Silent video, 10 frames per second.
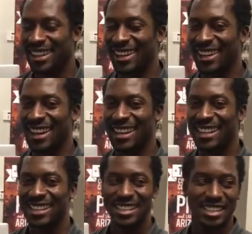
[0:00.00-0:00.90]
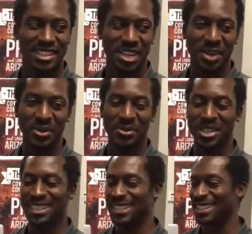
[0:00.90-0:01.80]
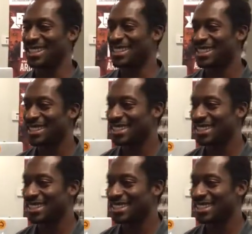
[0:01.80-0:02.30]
All right. So this is